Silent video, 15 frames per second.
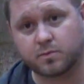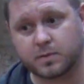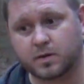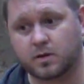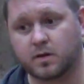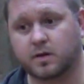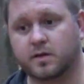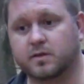
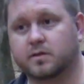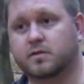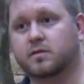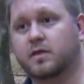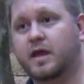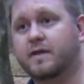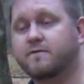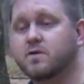because
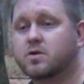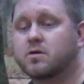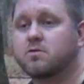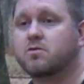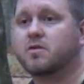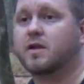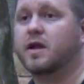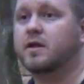every
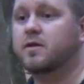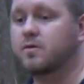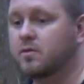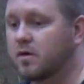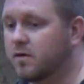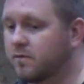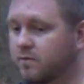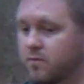church that I
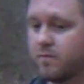knew of